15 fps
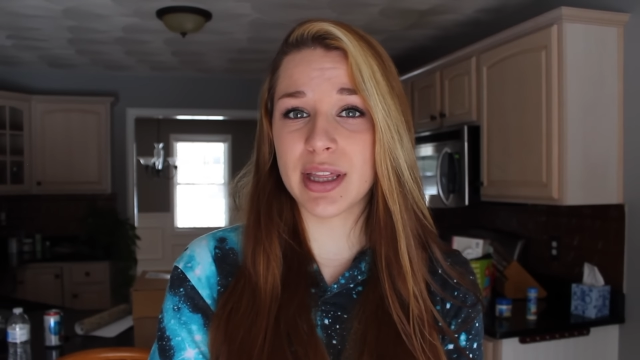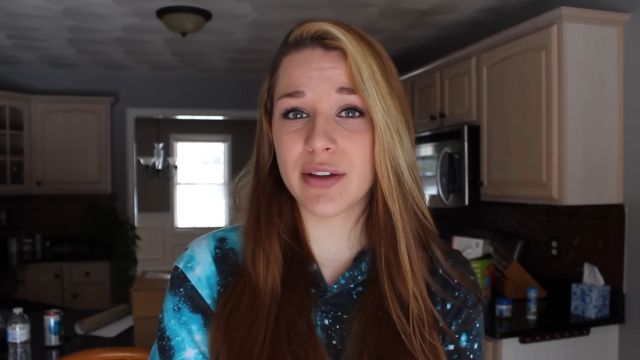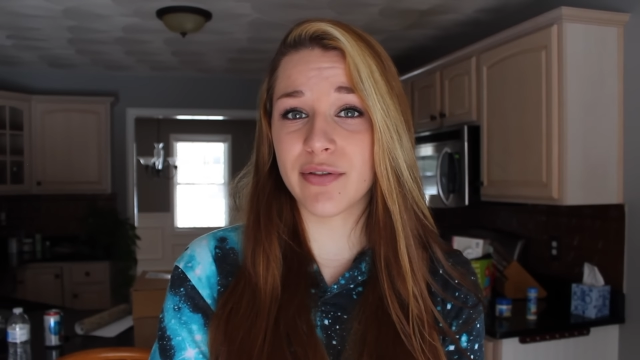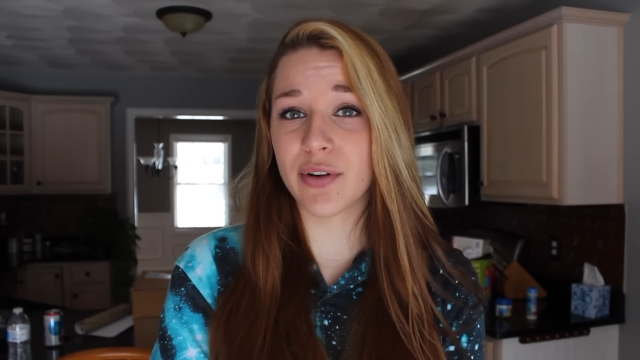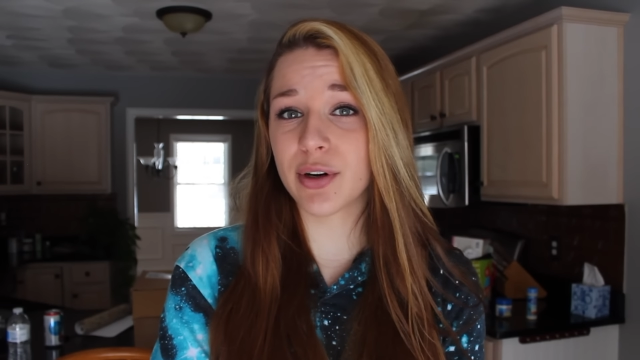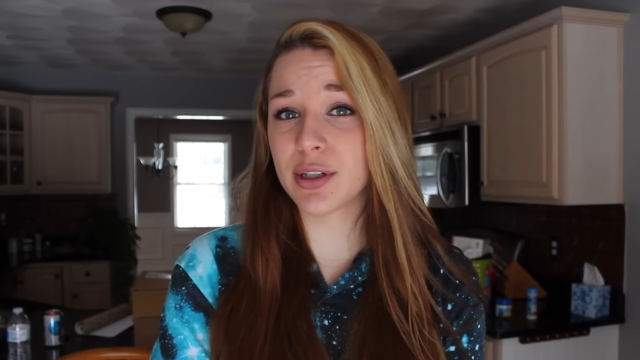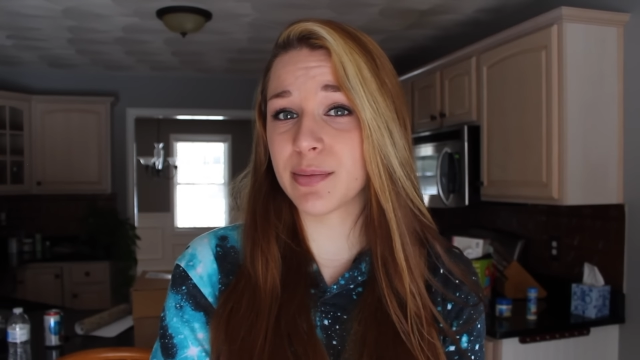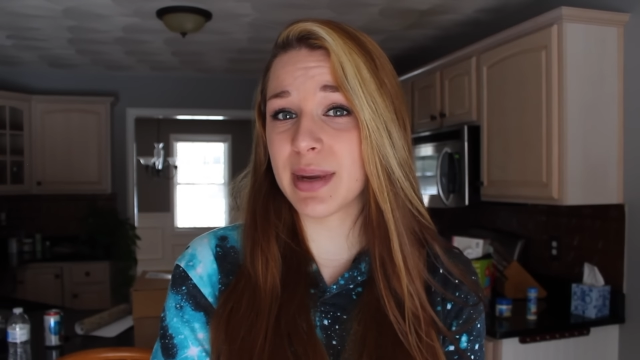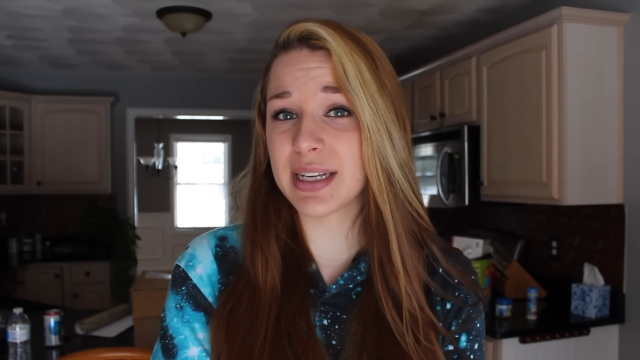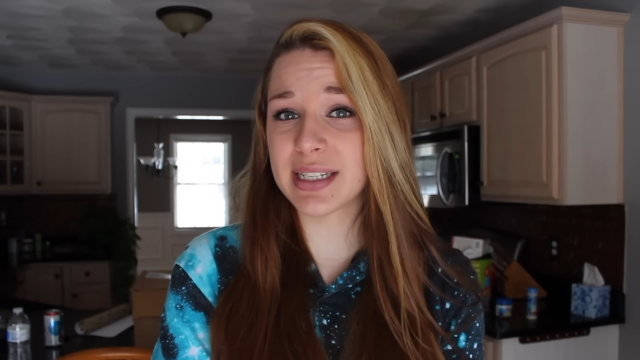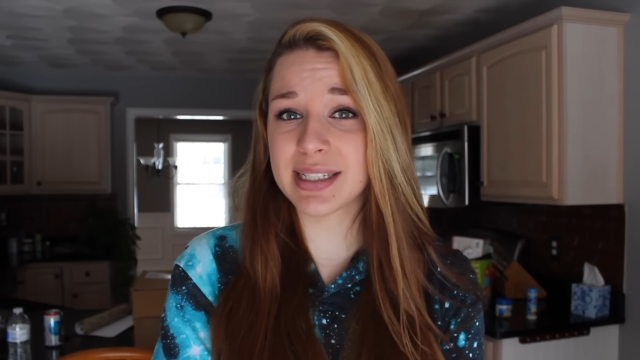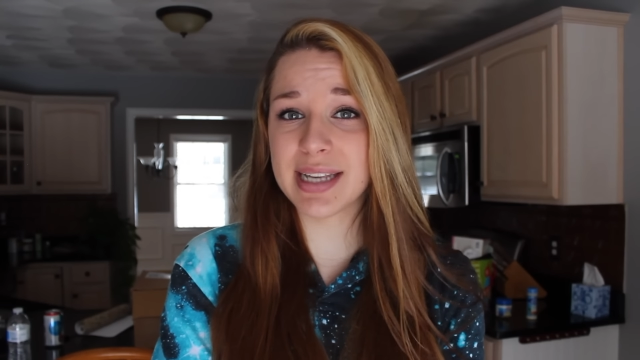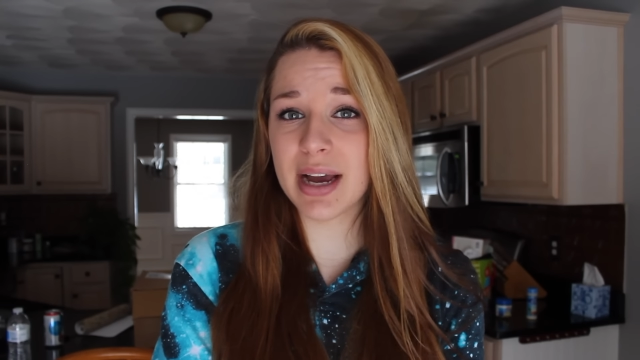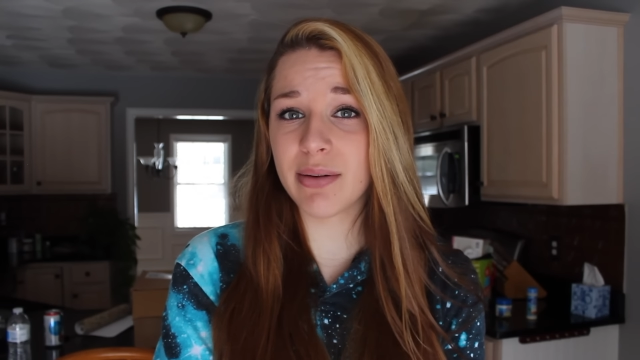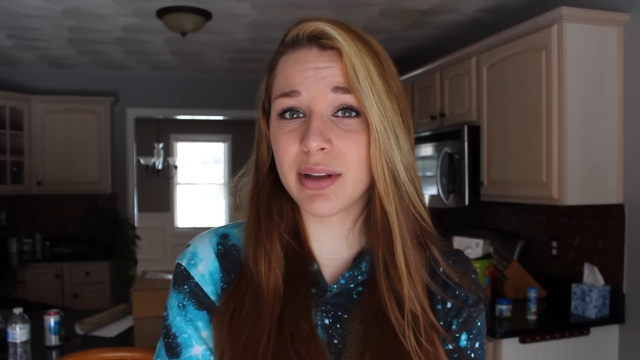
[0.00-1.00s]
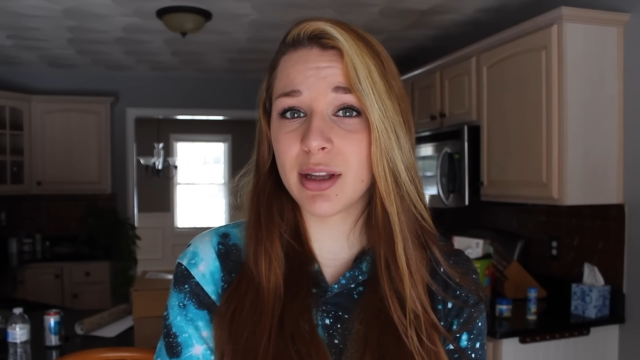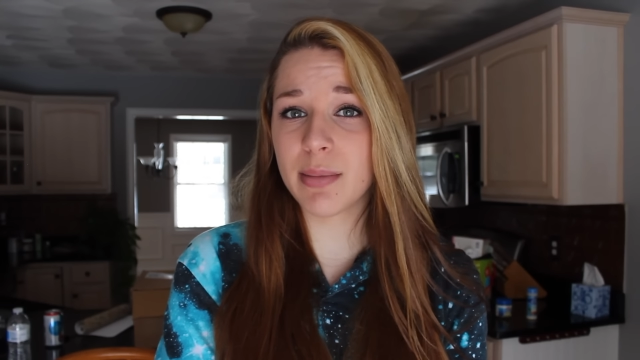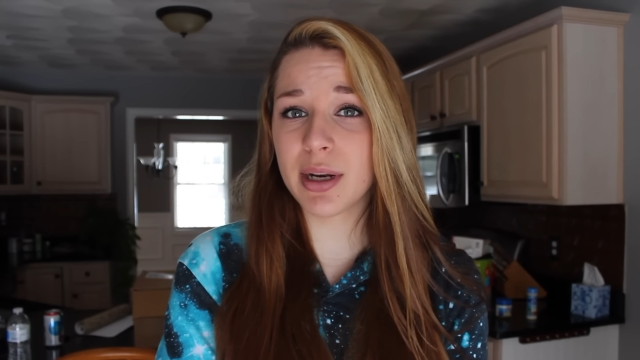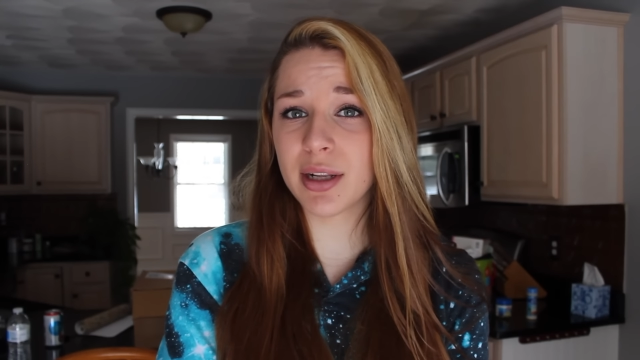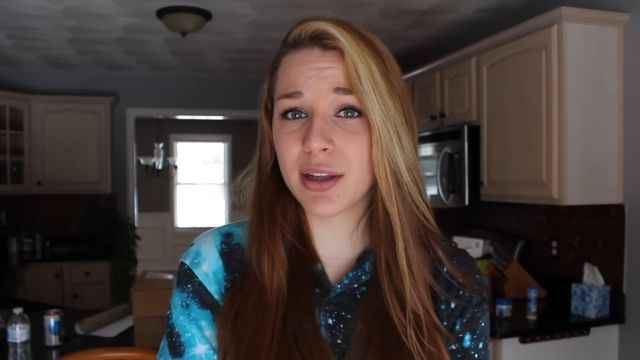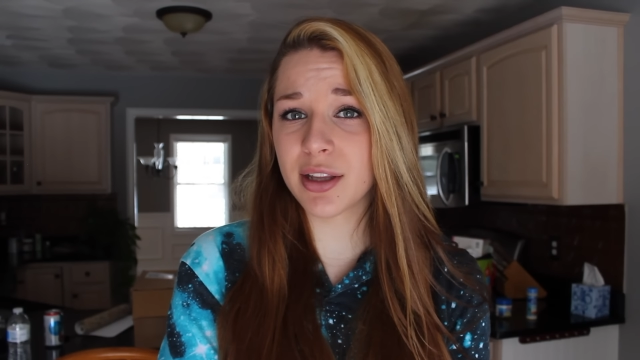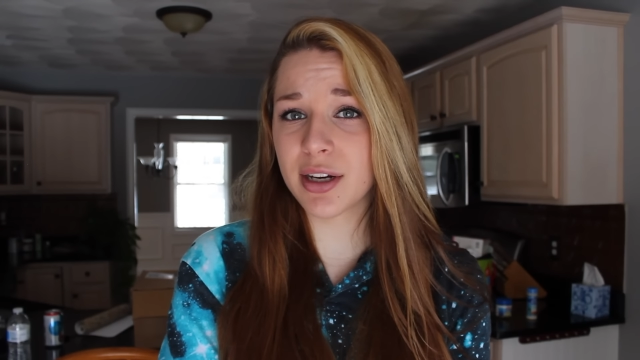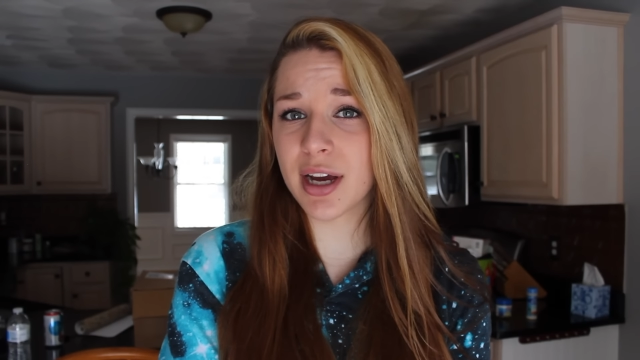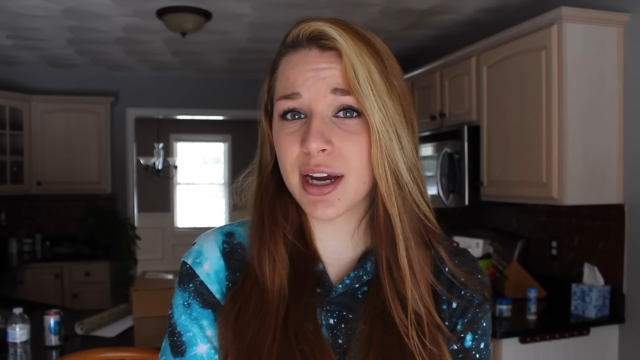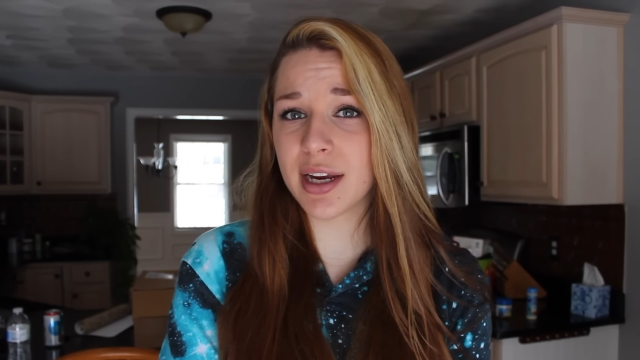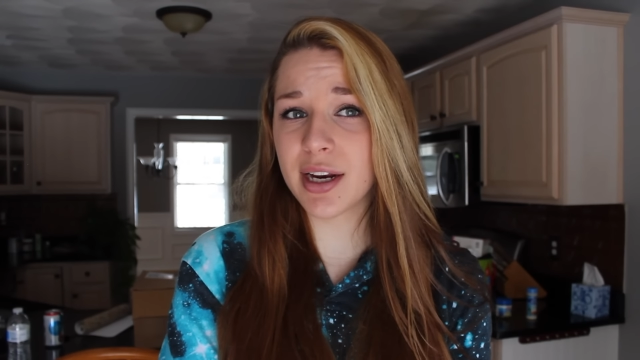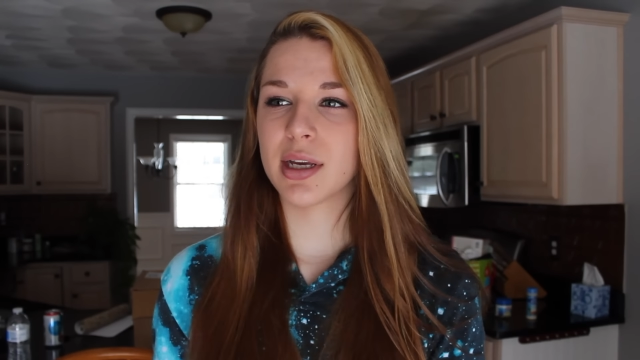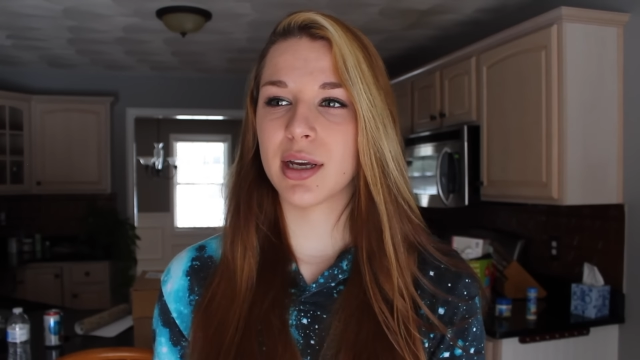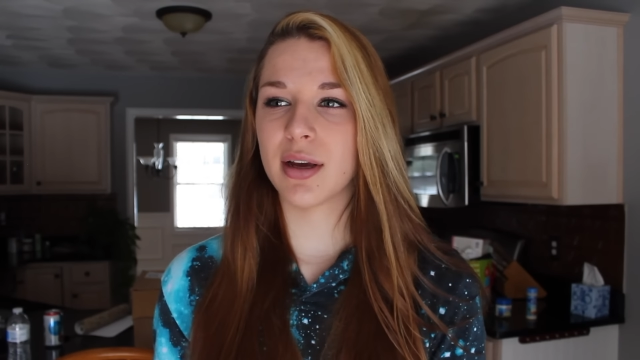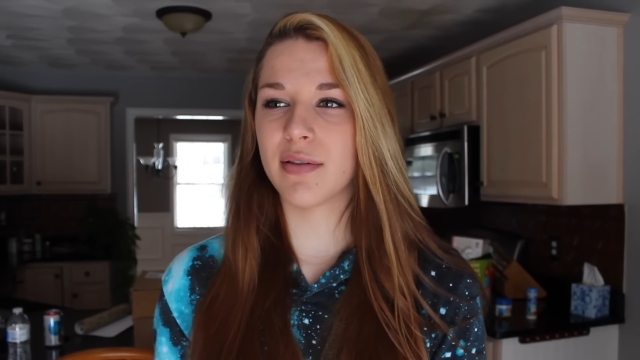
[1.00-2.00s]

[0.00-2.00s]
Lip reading: and the furnace makes a sound in the middle of the night,